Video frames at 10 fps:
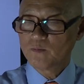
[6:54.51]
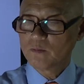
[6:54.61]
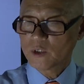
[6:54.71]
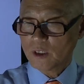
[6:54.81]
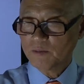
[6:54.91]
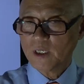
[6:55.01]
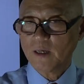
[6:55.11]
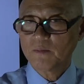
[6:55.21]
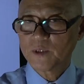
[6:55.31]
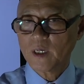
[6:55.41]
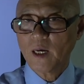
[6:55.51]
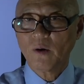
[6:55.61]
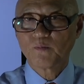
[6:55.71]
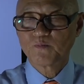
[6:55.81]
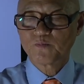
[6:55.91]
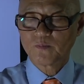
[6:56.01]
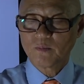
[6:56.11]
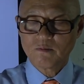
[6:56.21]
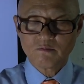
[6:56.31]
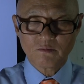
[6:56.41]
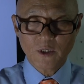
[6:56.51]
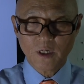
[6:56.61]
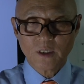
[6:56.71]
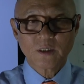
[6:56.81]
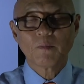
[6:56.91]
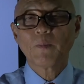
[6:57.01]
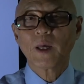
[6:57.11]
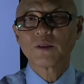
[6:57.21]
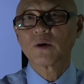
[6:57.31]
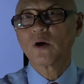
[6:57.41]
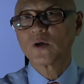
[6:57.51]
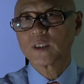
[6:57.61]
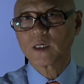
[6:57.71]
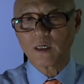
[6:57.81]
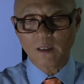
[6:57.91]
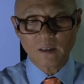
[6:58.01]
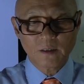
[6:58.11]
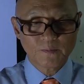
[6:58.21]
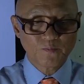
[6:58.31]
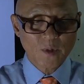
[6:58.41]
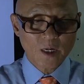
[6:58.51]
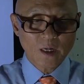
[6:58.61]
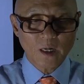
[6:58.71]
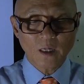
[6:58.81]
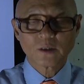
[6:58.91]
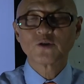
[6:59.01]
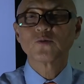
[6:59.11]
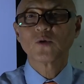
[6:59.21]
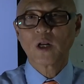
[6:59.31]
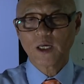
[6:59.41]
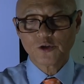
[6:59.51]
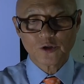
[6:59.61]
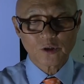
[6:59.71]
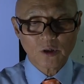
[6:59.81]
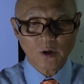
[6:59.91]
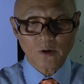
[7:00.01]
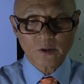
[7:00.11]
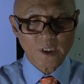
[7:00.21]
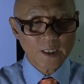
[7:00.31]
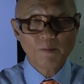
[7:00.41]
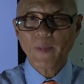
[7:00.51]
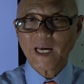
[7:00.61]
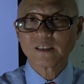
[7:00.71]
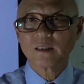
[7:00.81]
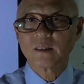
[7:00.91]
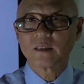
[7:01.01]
Sometimes there are some pathological accumulation called impacted